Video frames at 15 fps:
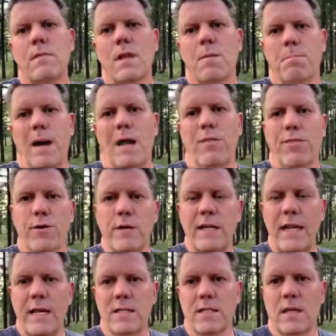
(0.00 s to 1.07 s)
about 30
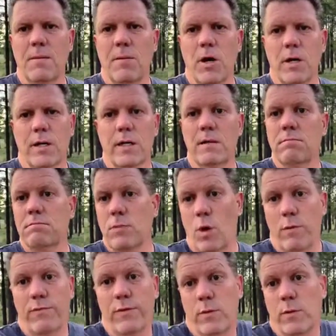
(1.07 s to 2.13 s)
days on the market.
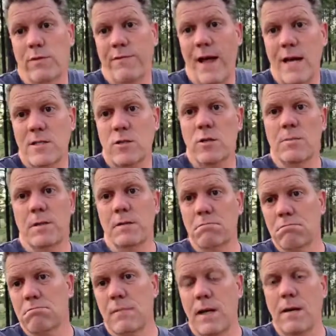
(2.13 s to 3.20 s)
Hopefully we're faster, but
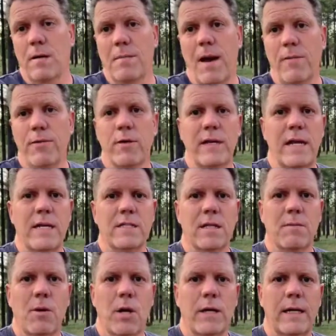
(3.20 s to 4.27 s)
about 30 days on
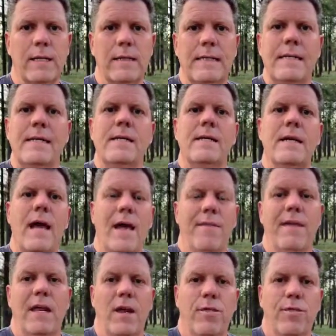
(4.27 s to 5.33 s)
the market, and
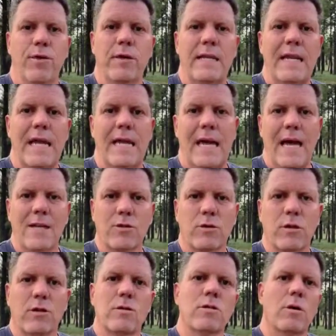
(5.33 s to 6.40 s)
then a 30-day
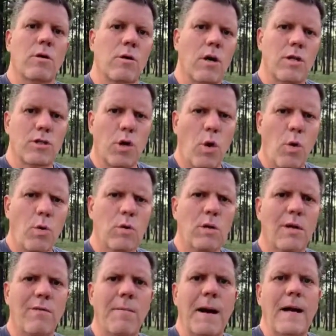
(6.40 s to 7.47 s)
escrow. So a total
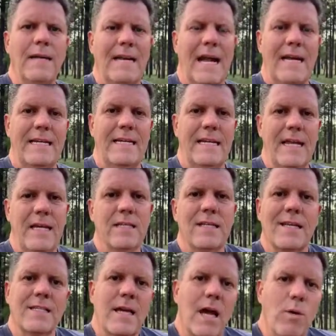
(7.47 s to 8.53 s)
of about 90 days.
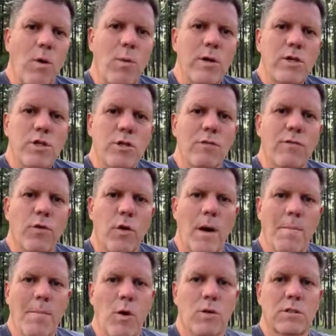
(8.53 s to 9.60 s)
That's kind of what we shoot for
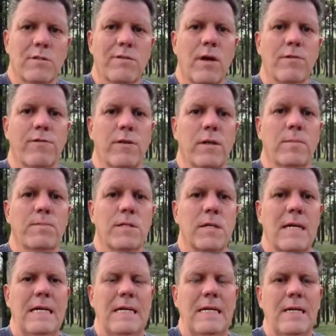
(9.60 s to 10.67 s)
on most of our flips.
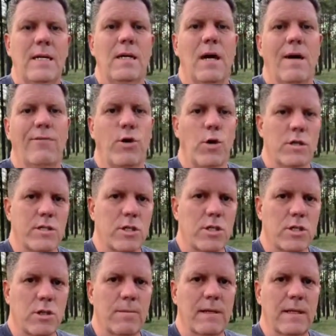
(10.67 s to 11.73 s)
Of course,
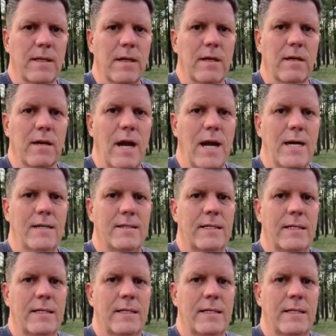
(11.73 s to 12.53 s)
assuming they're not